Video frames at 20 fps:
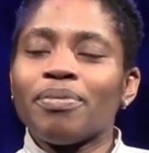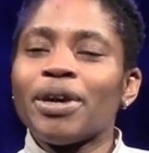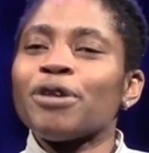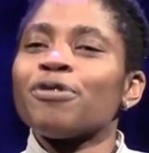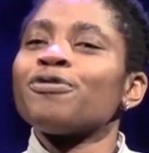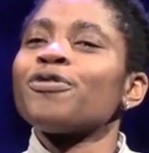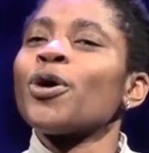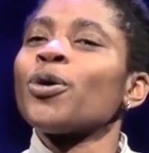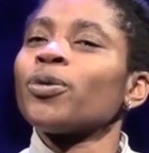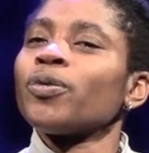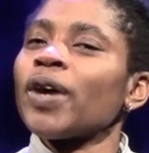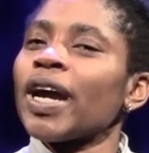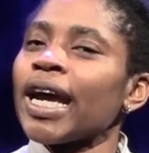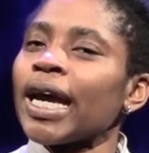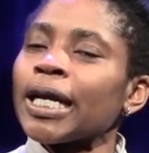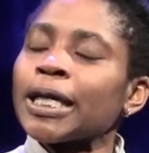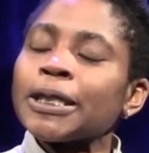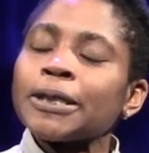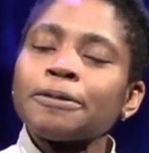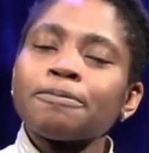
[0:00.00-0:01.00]
My phone rang,
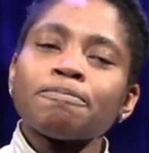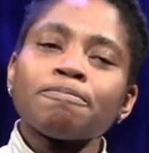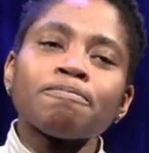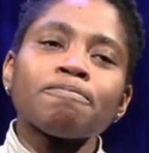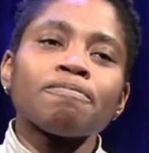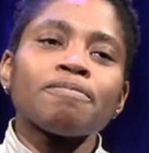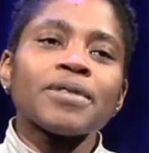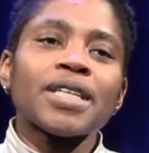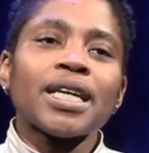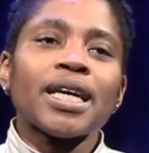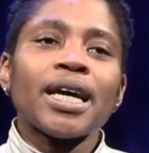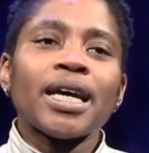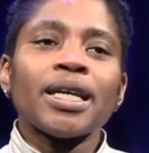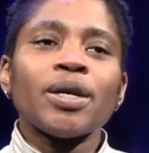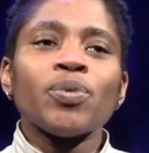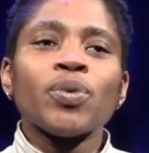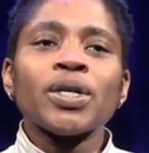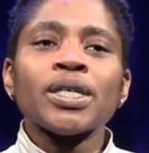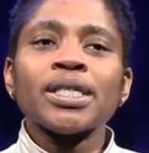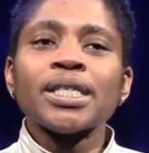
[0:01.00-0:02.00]
and
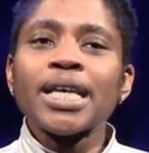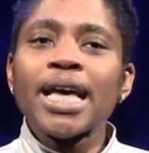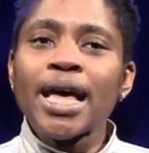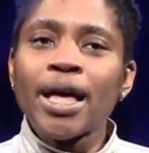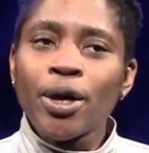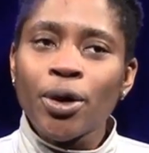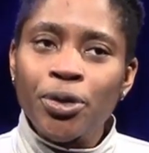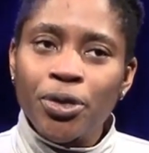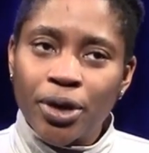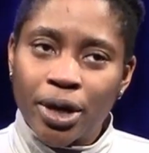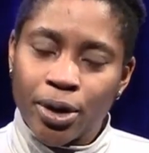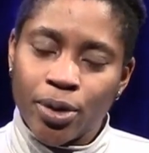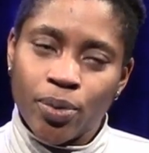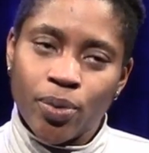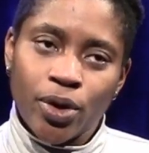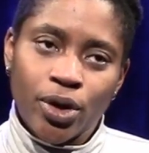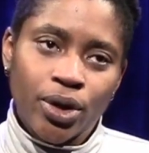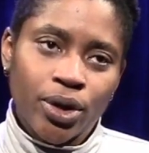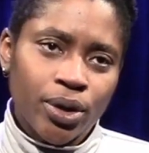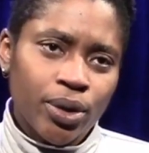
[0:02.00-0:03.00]
it was a
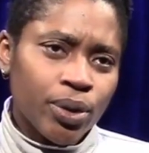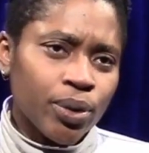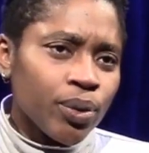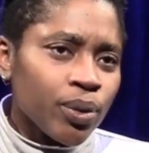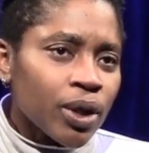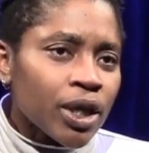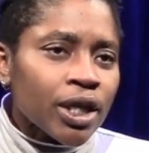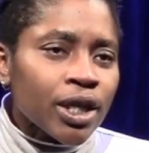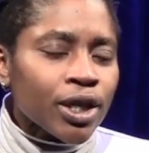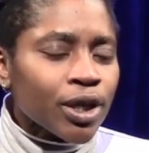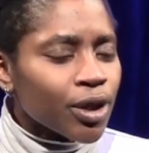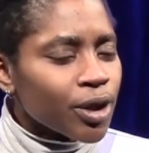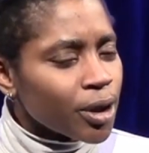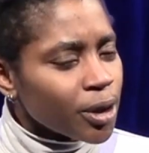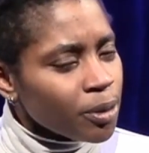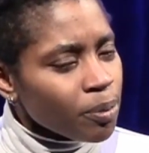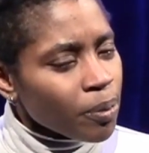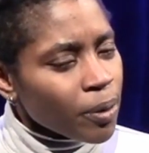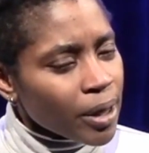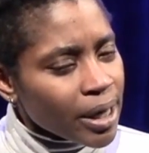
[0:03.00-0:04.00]
healthcare worker who
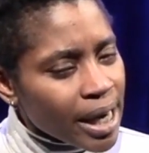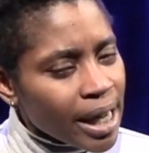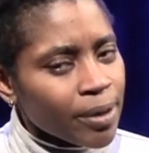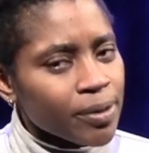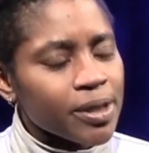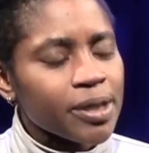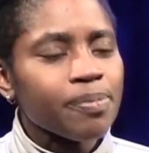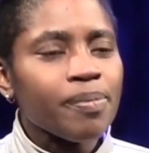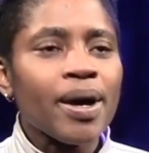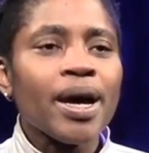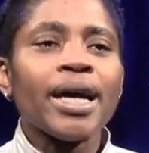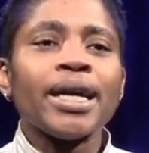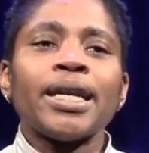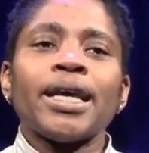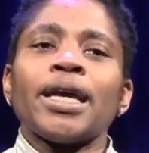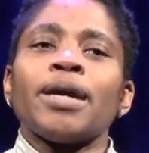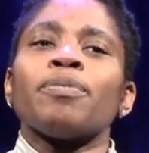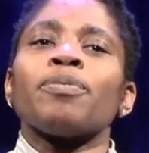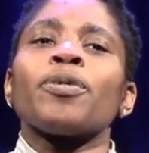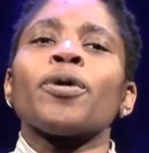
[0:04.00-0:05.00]
couldn't pronounce my
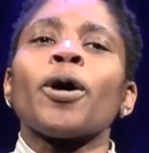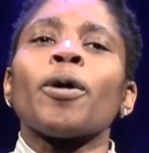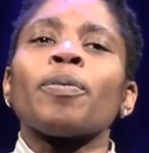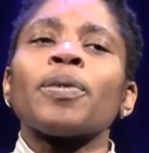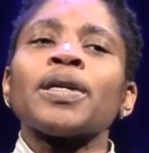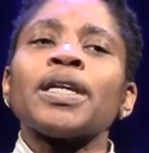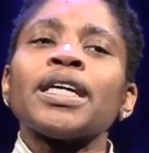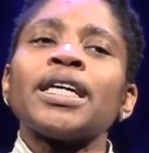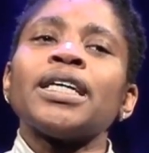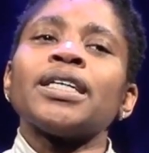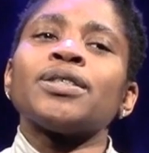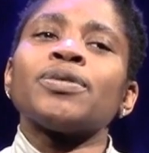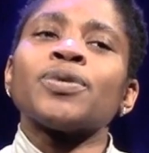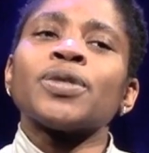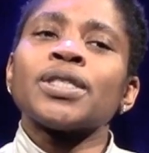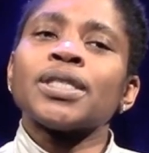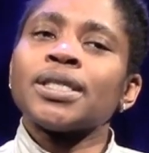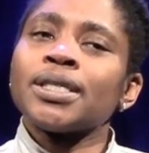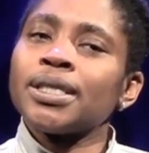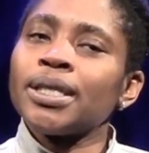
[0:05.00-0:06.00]
name properly and
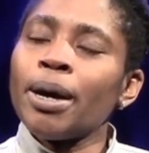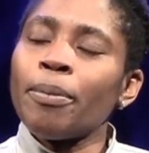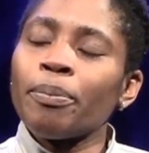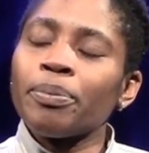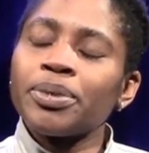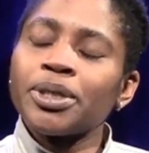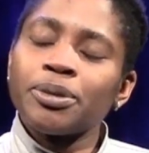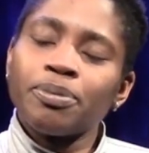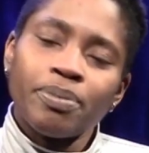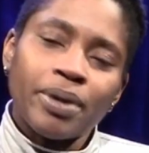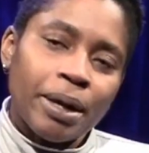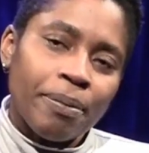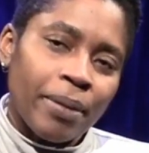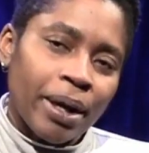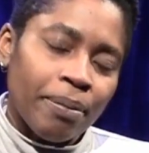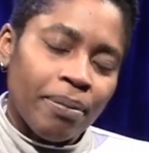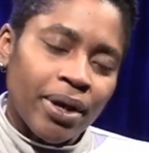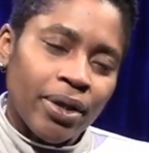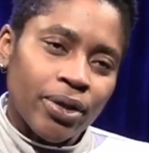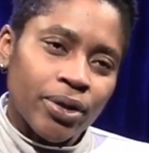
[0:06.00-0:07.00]
was stumped by
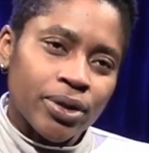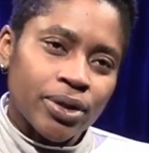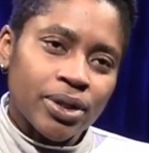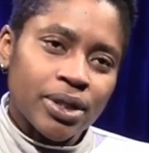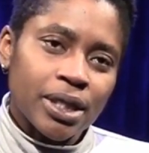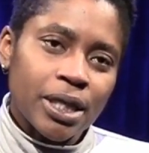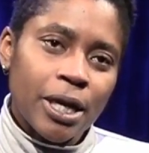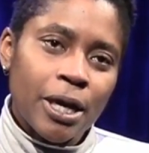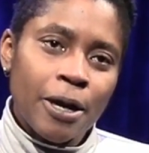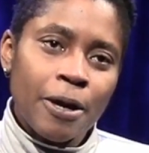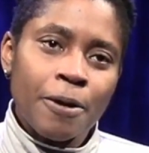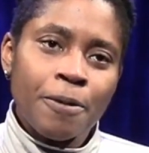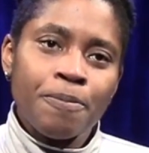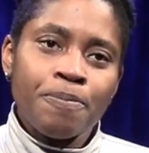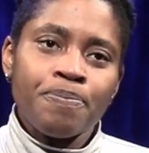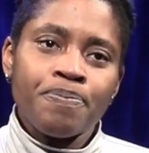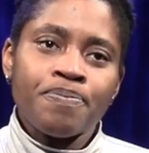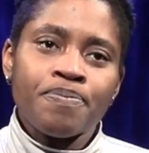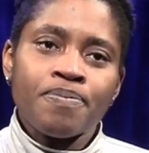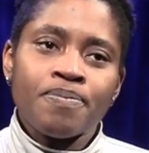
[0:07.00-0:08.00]
my mother's.
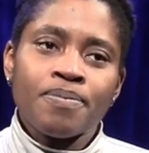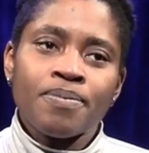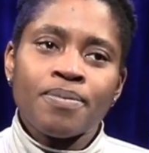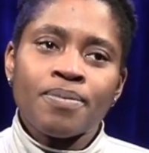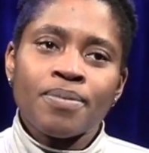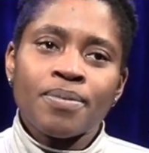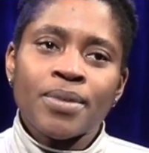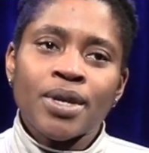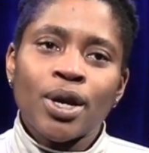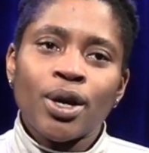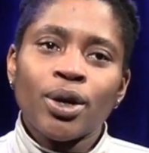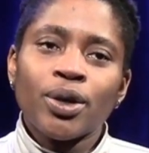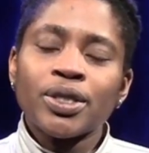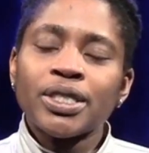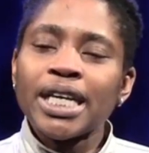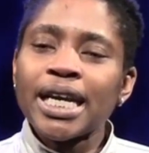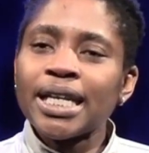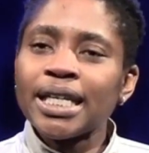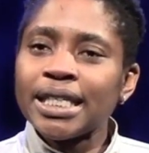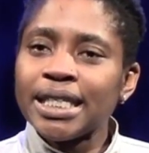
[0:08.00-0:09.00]
Her
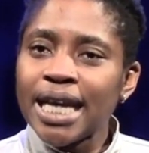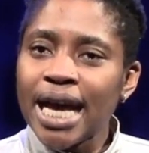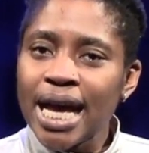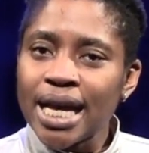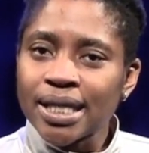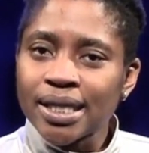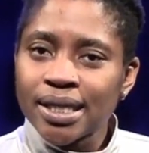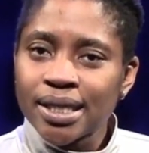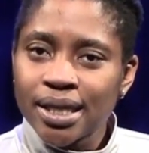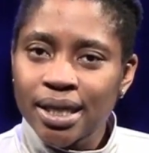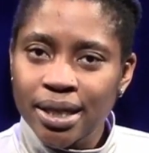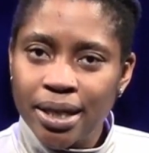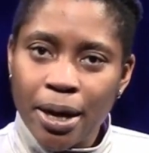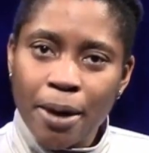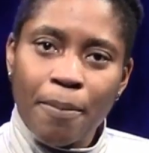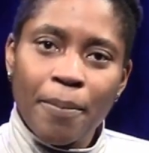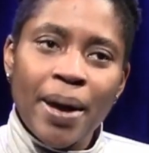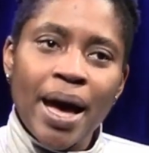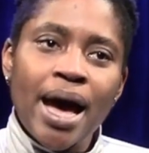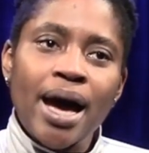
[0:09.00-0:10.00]
daily test had
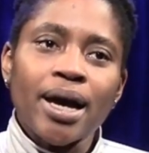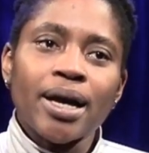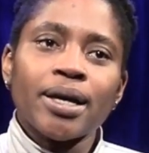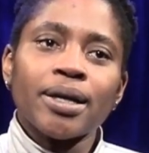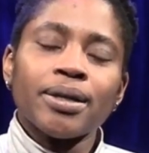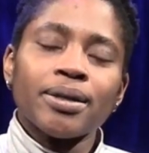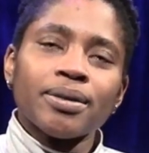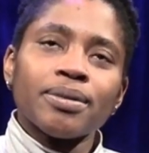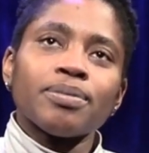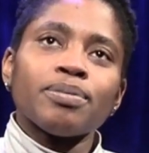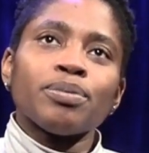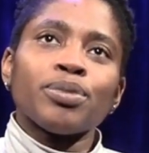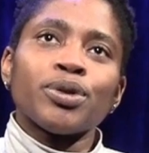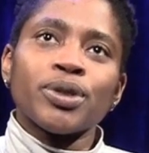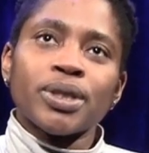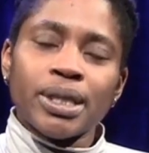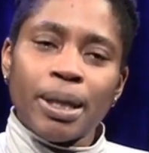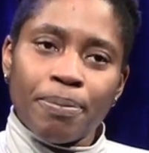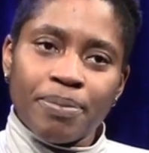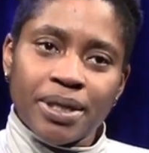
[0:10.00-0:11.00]
come back
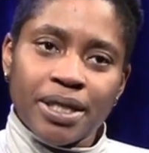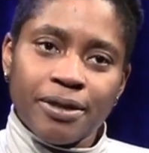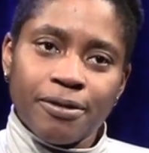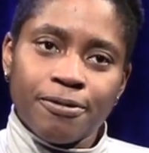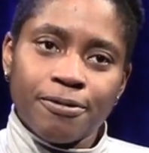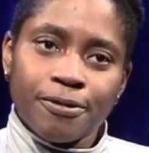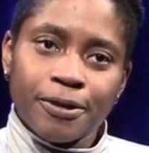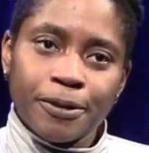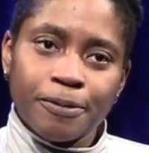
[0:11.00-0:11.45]
presumptive.